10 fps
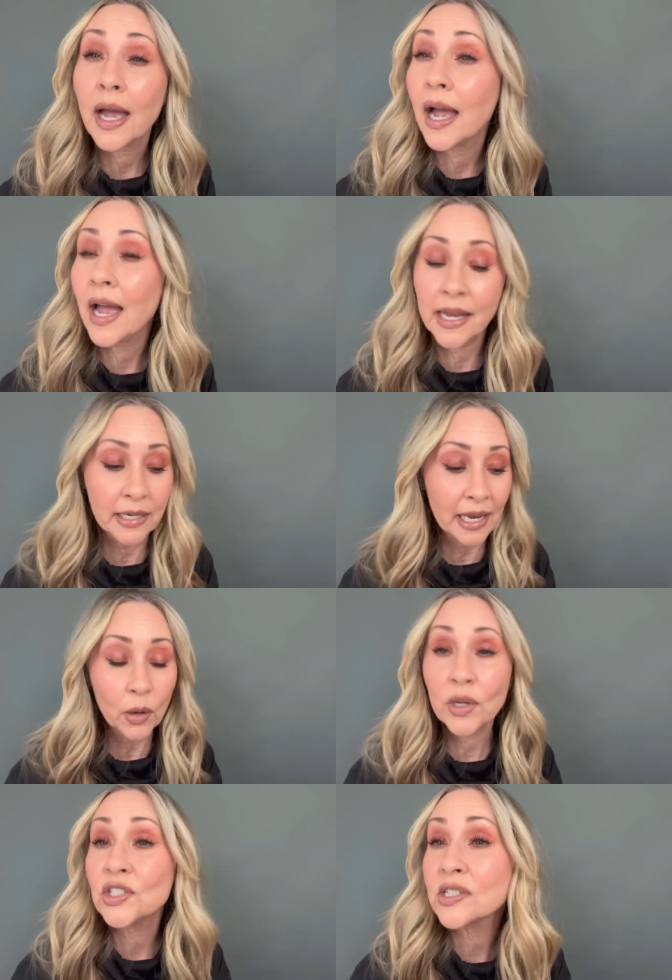and now
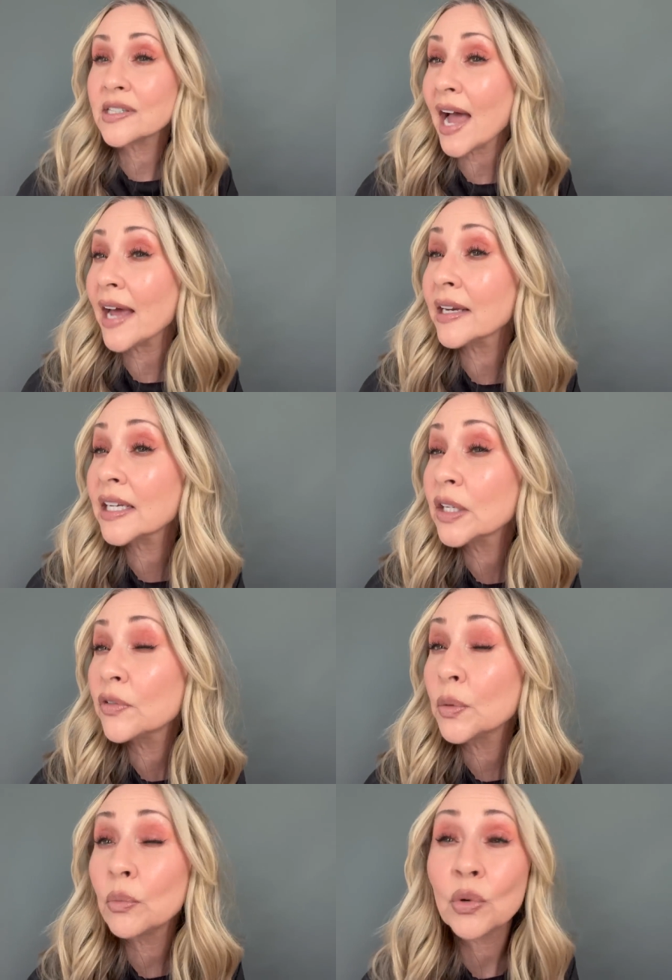we just added
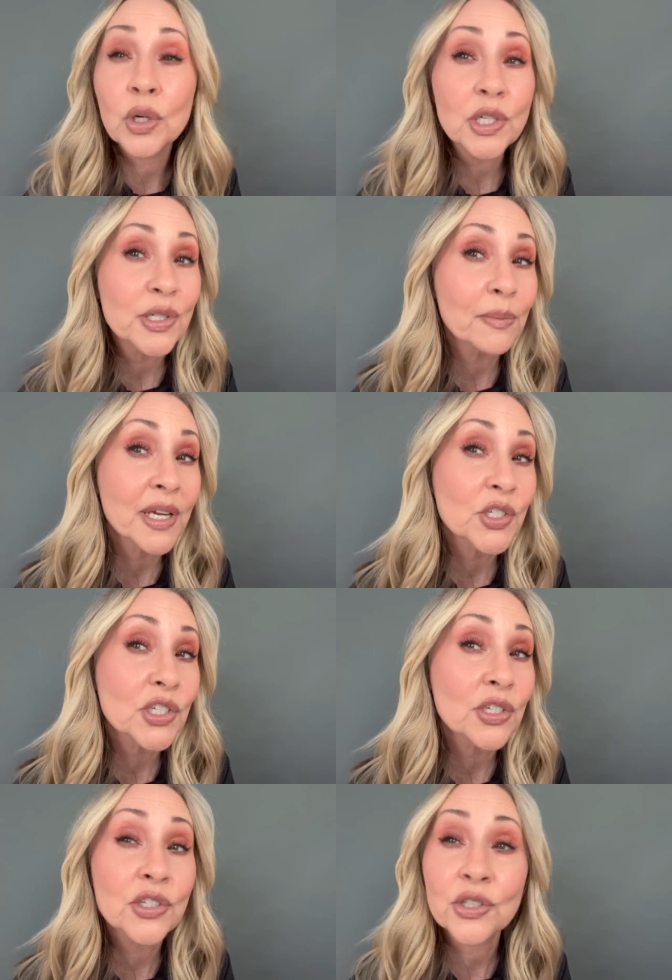even more
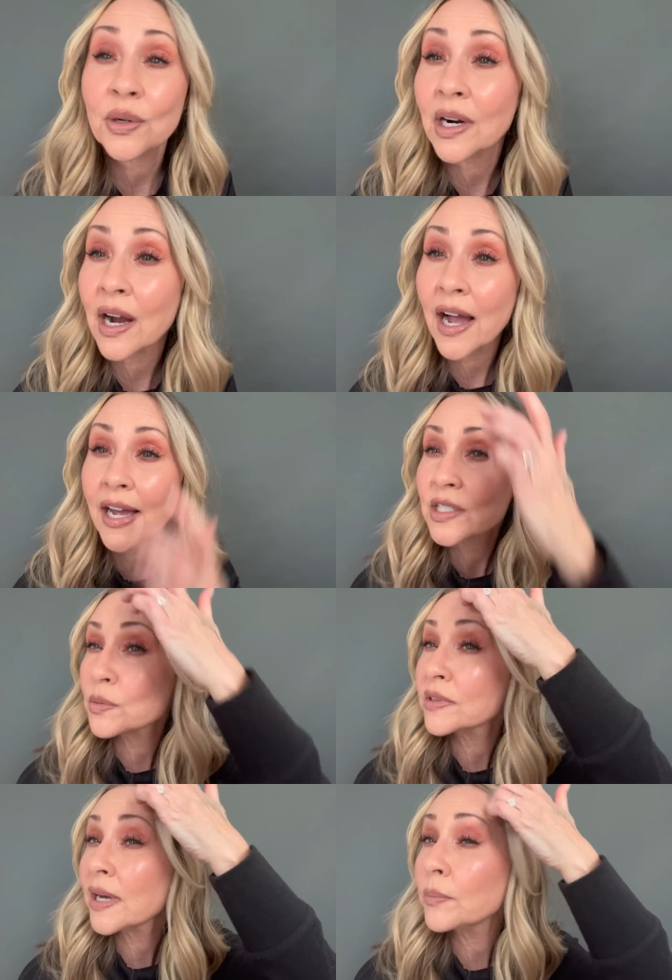dimension to our eyes
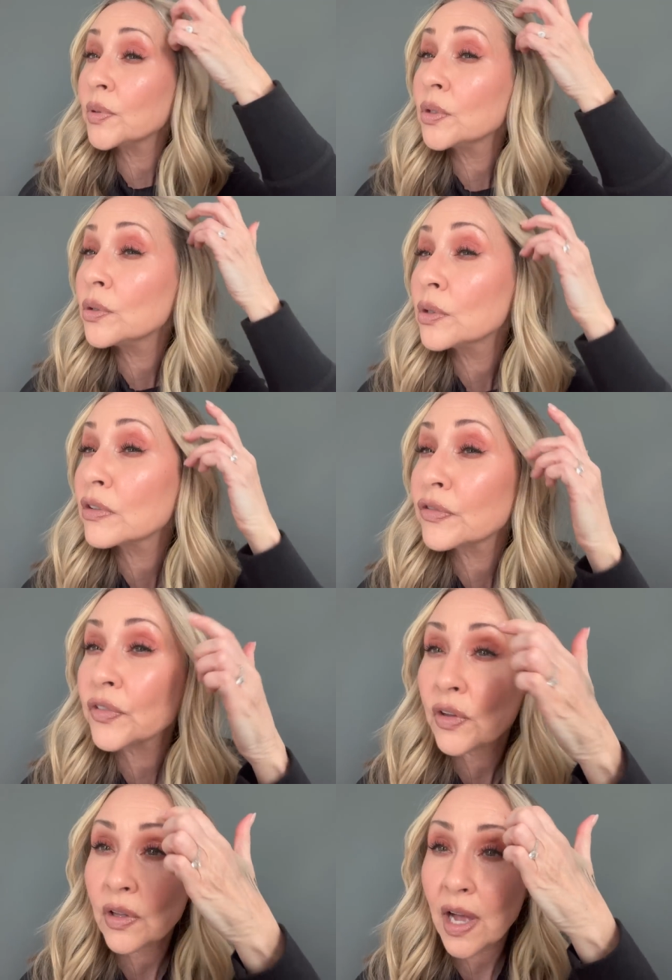with that
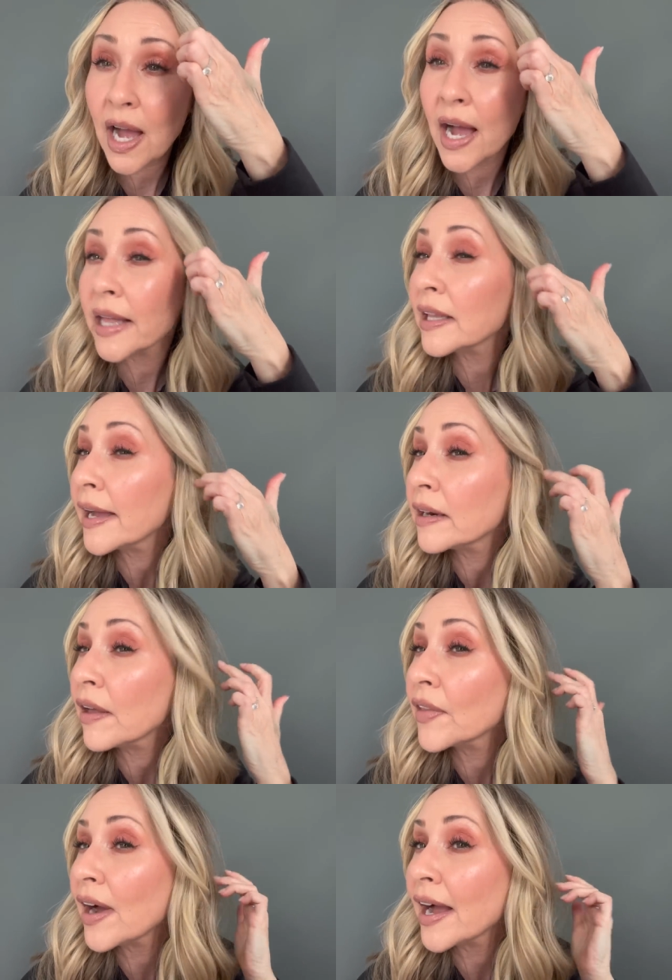beautiful highlight
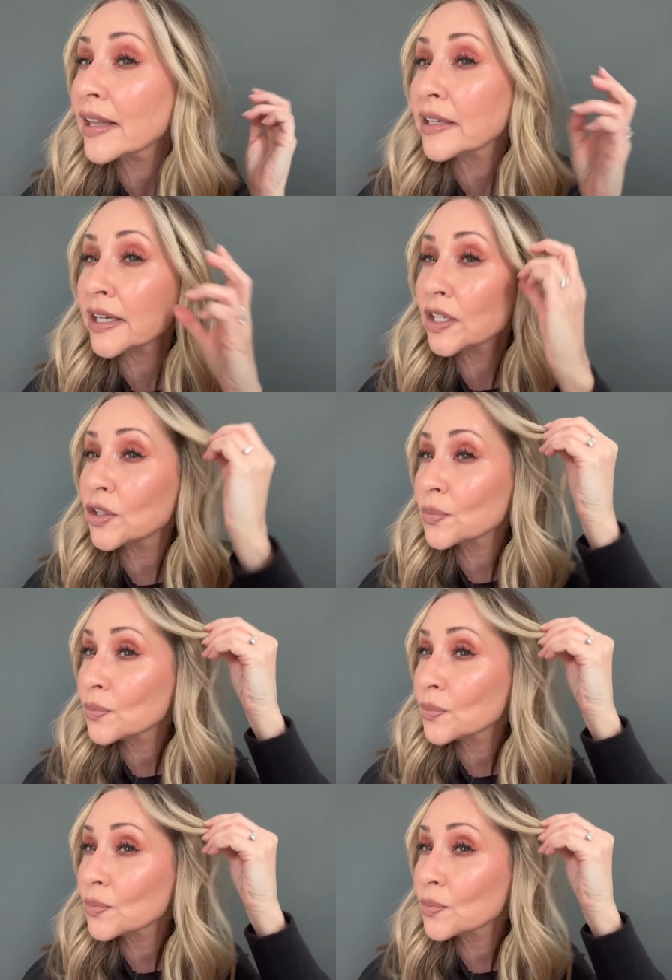on the eyelid.